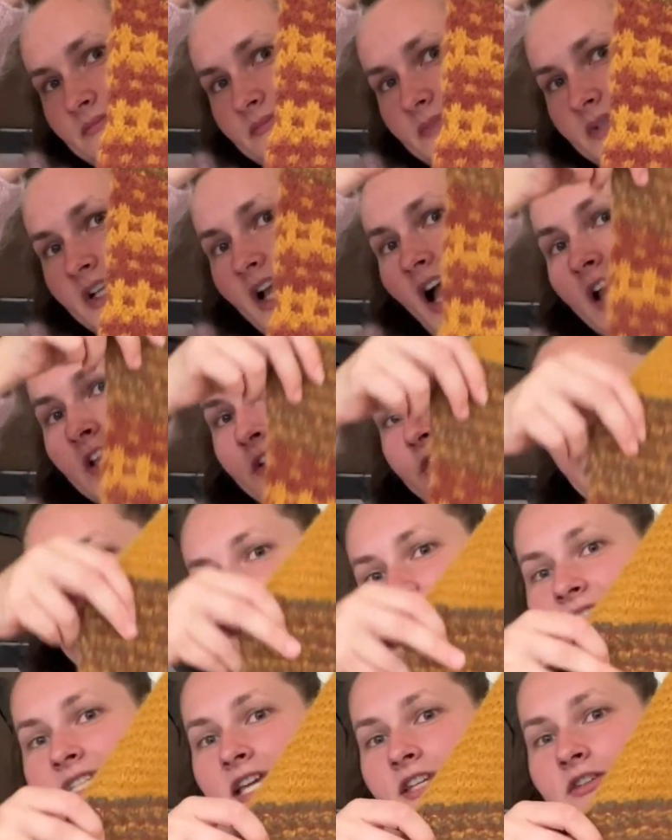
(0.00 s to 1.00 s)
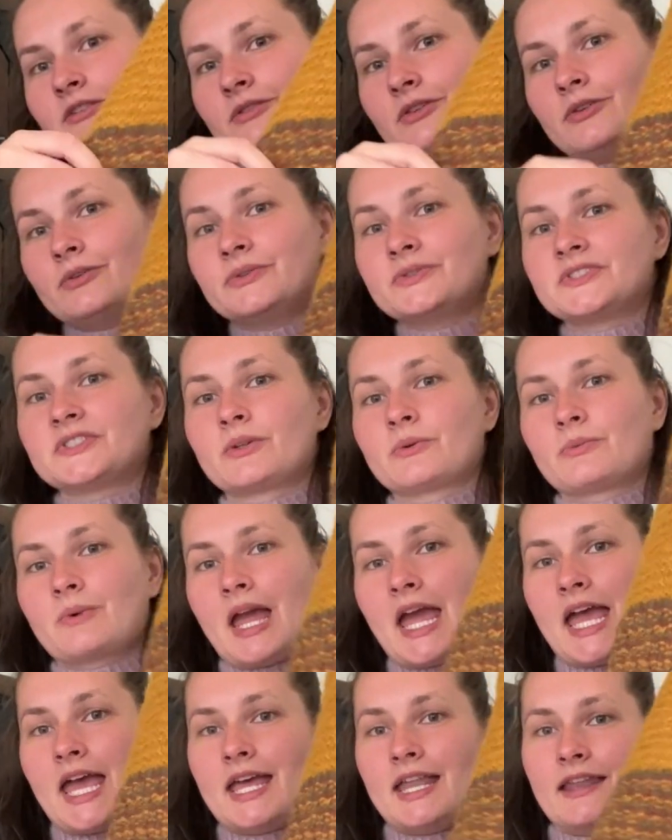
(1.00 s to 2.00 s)
colors that you use, the
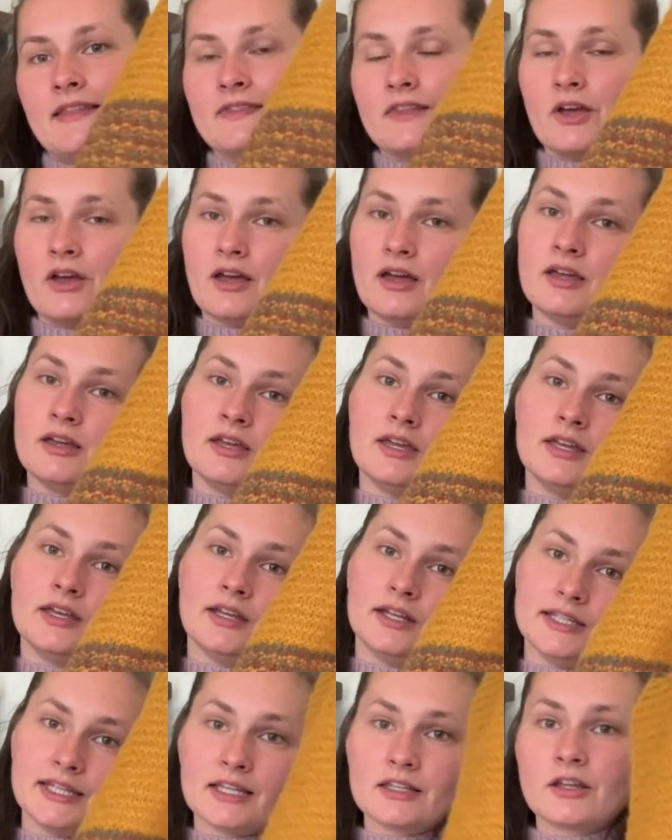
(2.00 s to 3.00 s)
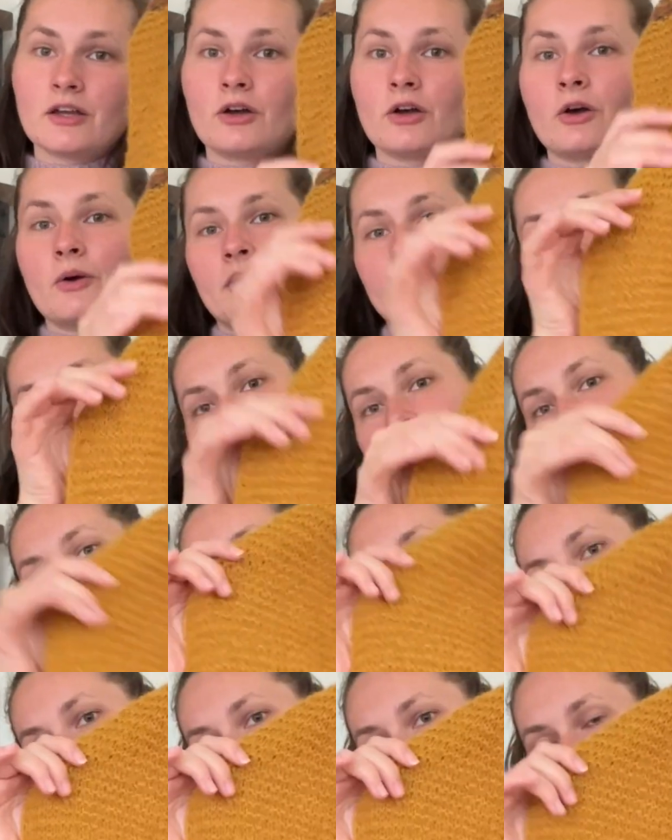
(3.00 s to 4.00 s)
red and the yellow, and then you do a
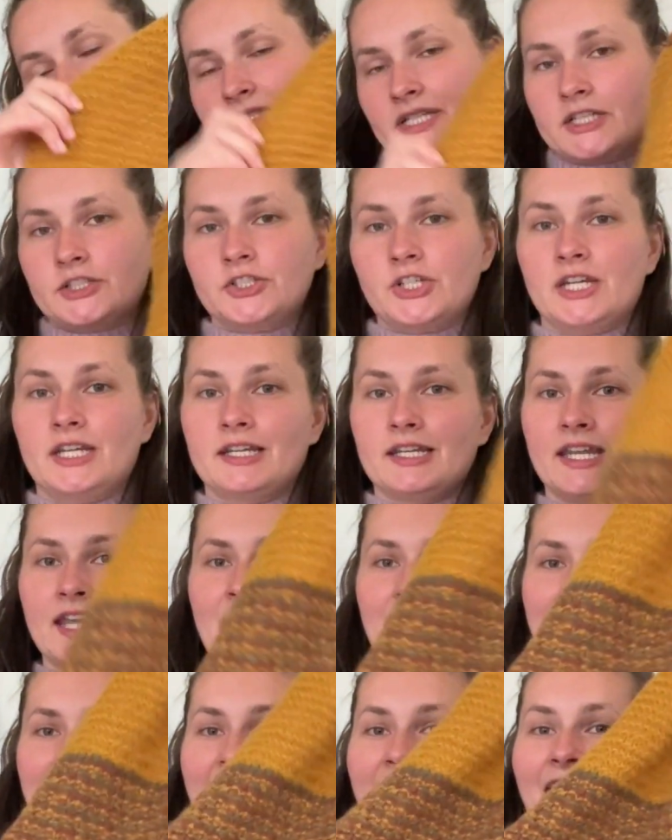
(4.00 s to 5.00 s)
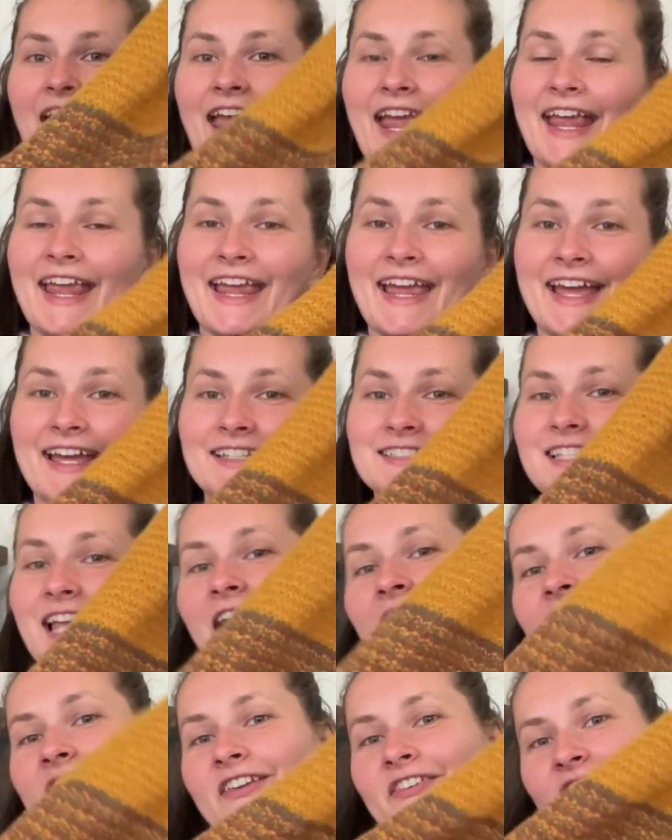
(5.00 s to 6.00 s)
yellow section. And
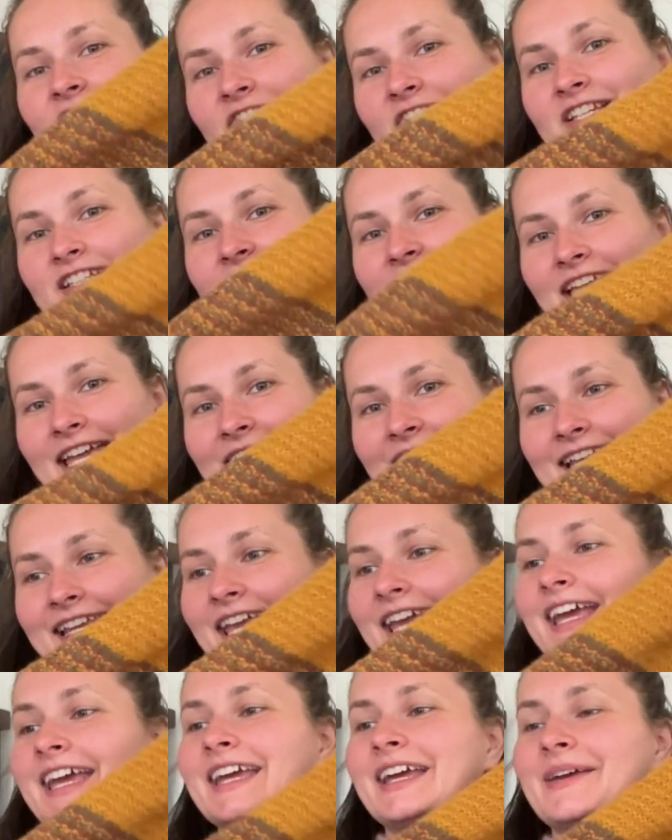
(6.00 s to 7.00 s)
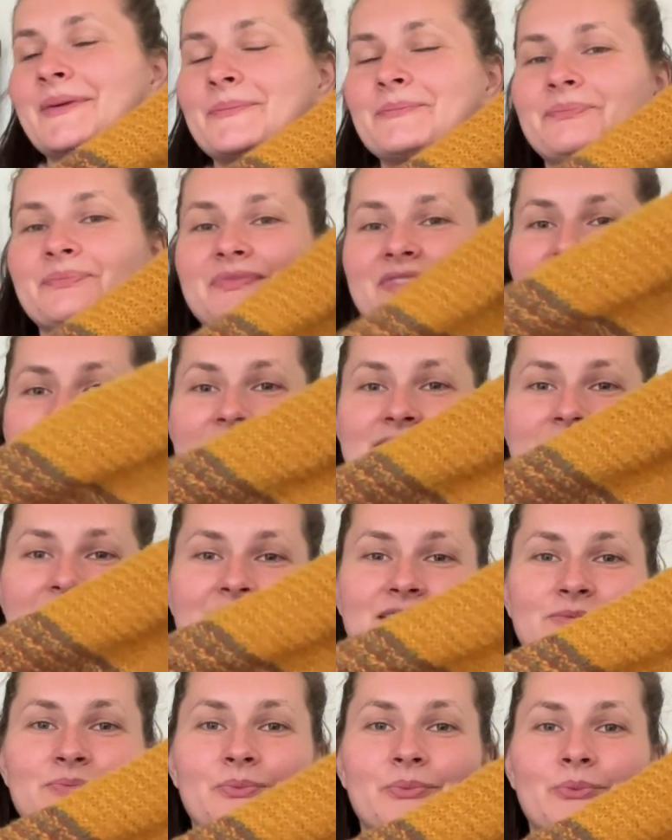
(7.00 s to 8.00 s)
I feel like this
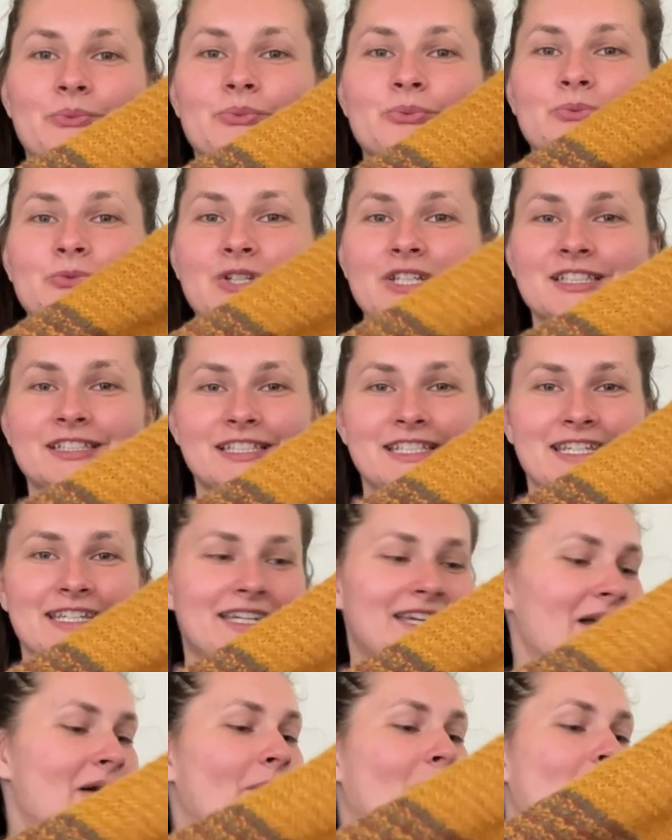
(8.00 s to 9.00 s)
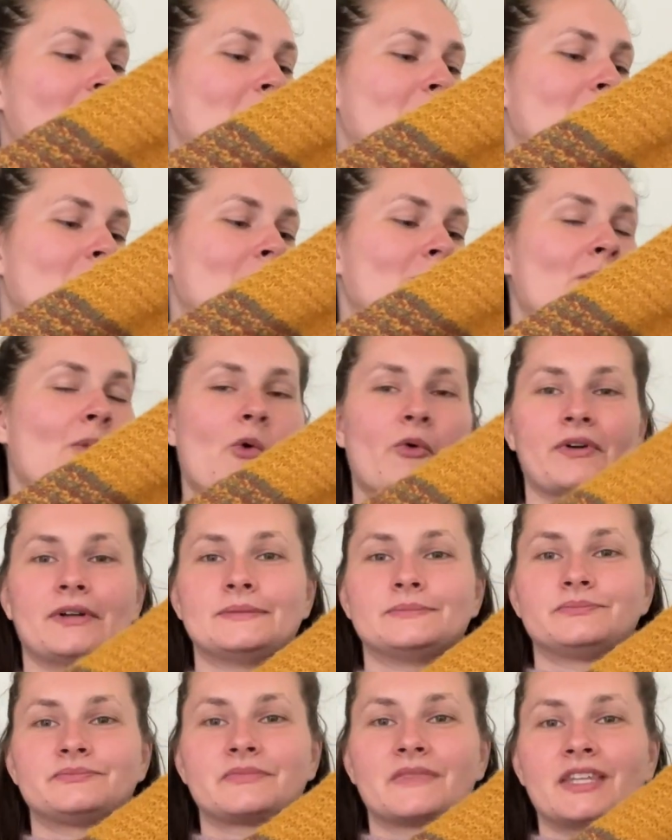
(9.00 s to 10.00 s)
is really
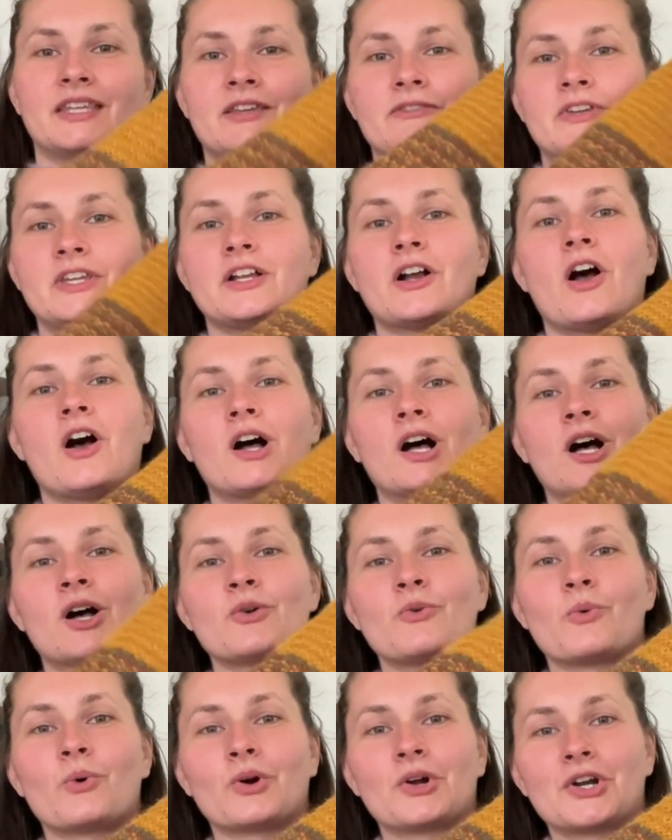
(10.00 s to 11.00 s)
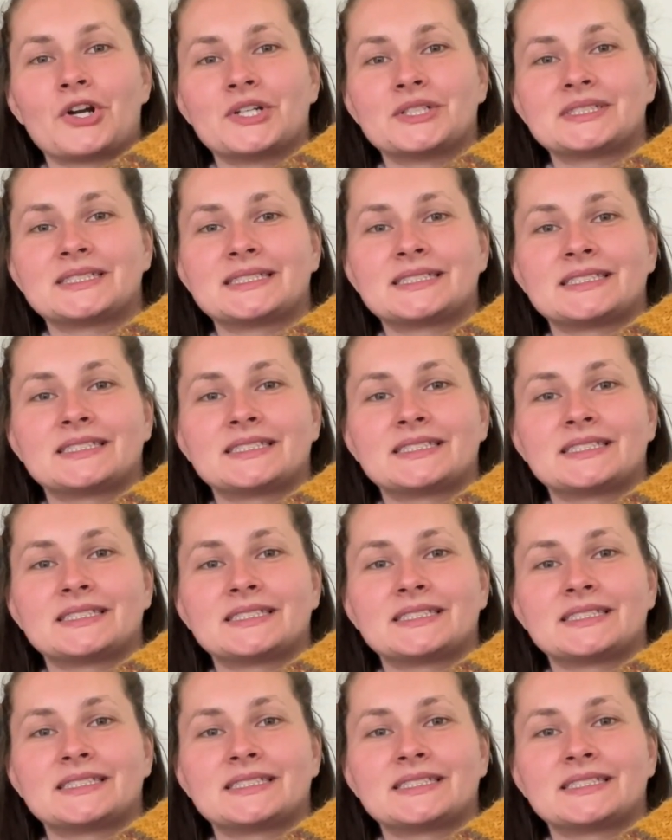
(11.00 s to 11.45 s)
giving Hogwarts.